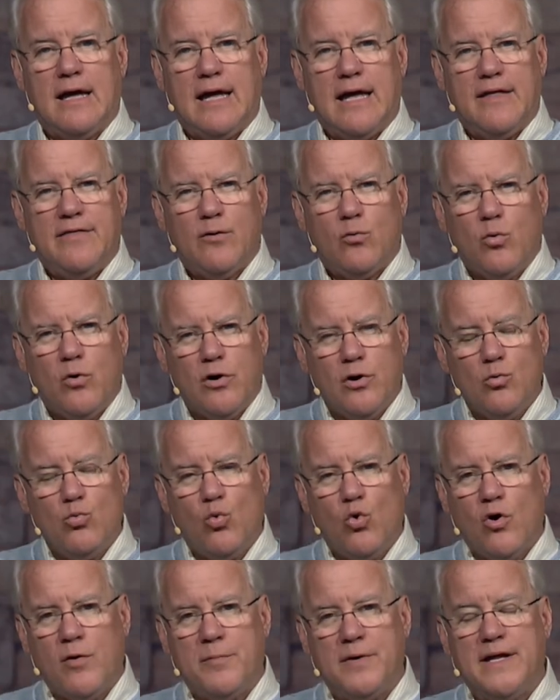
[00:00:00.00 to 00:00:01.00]
And the word
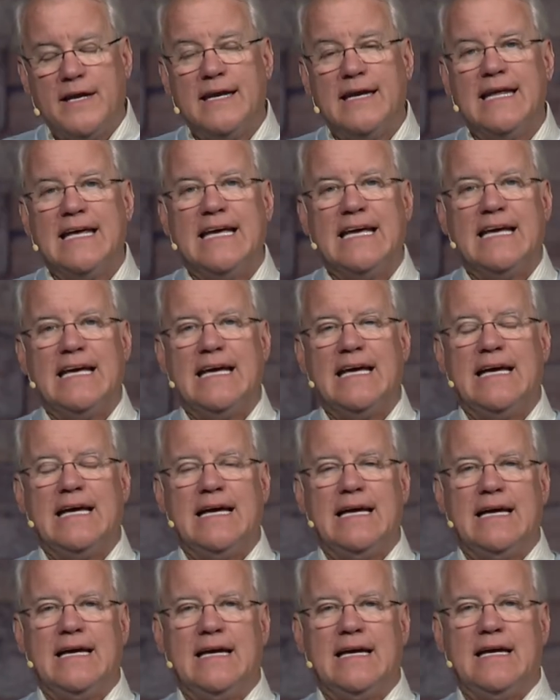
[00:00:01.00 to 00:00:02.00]
woman
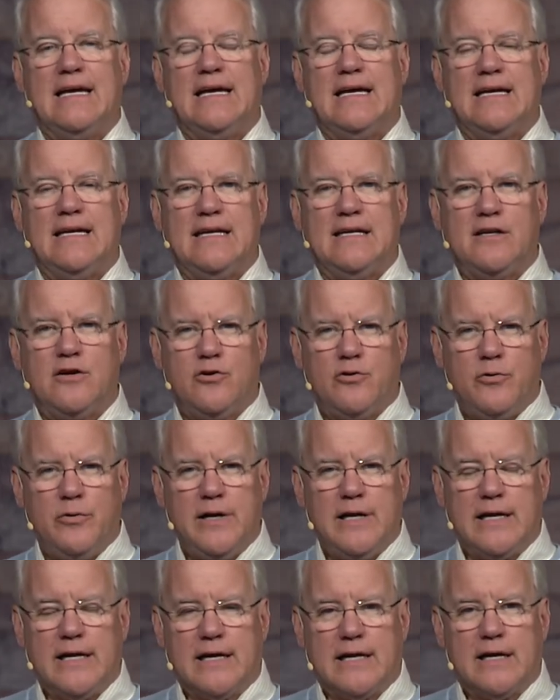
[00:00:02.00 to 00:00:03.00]
in
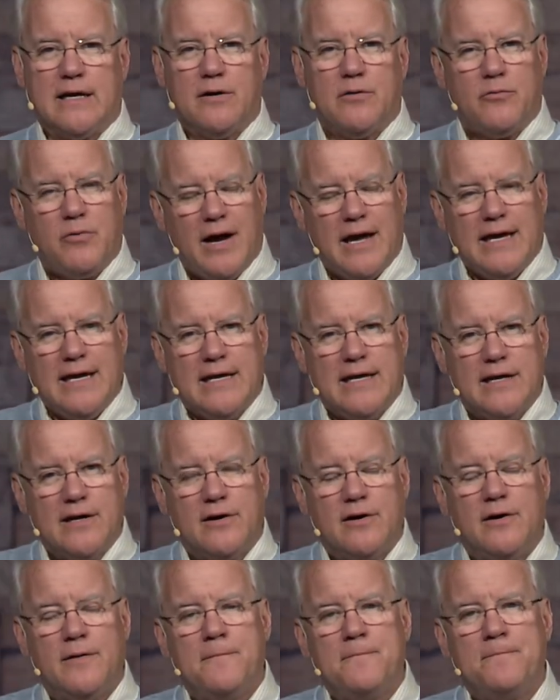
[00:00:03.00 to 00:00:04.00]
Greek right
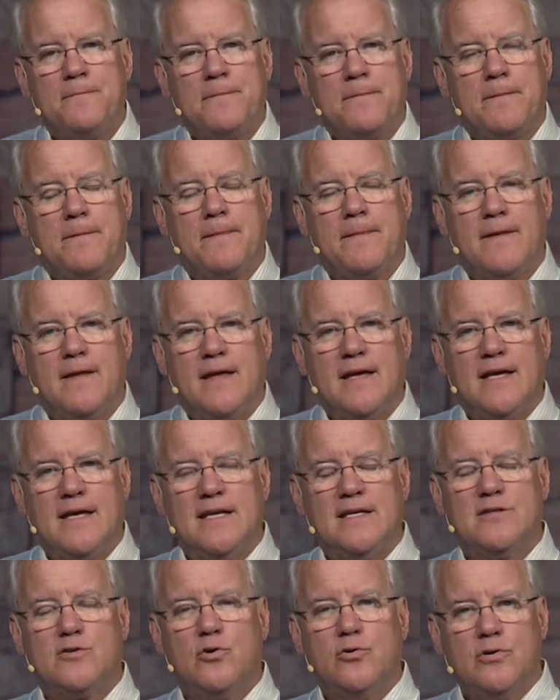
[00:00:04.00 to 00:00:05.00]
here
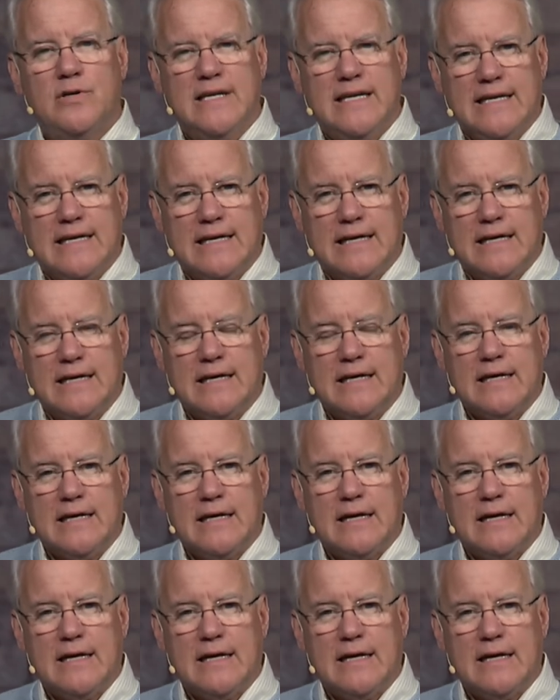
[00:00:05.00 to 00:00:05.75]
is guni.